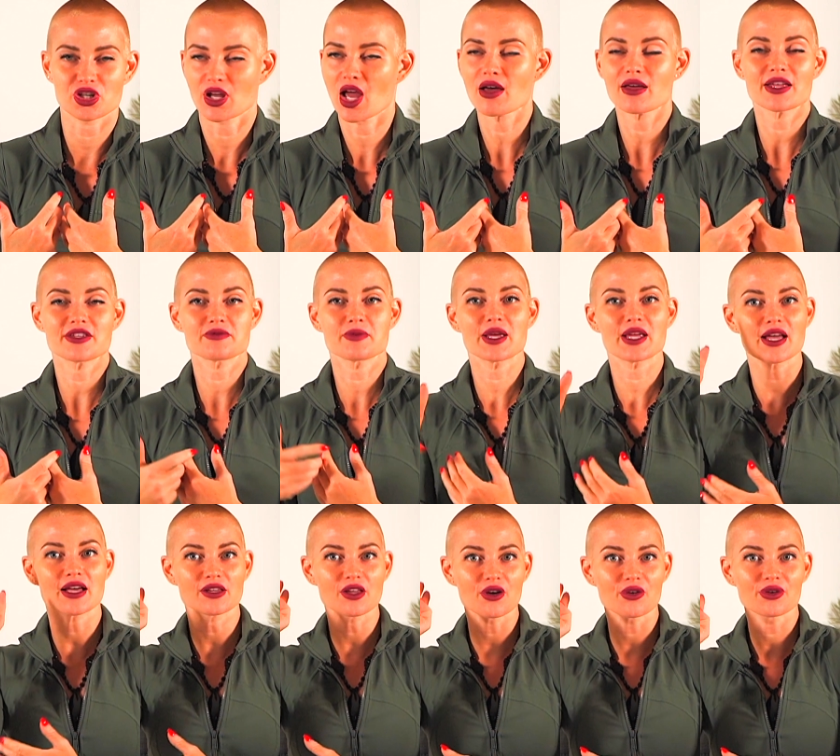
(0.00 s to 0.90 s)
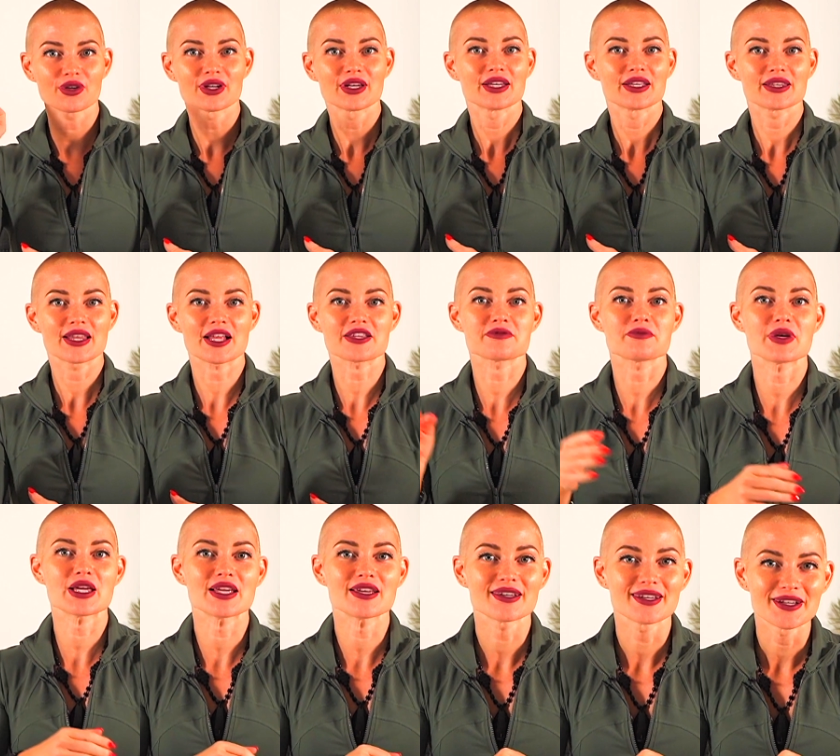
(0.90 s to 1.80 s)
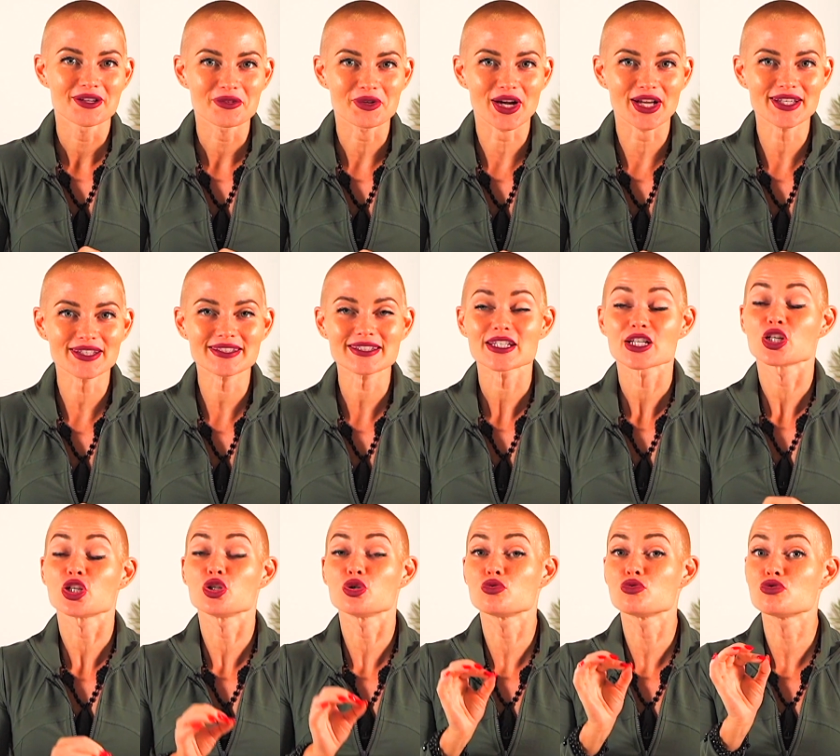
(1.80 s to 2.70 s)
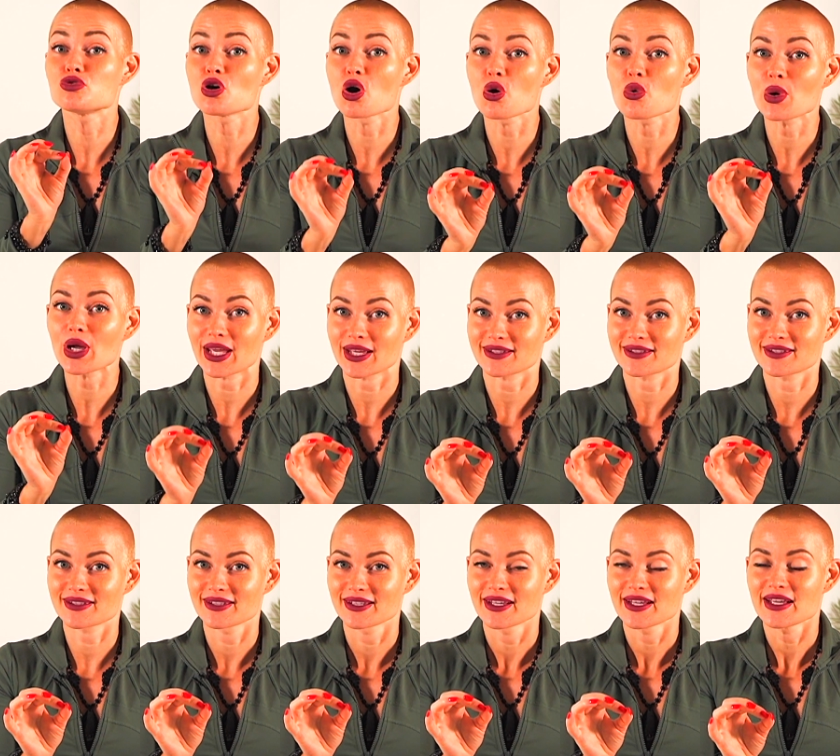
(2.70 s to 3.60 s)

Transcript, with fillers: Yeah, that's me. Hello, that's me, right? You know it.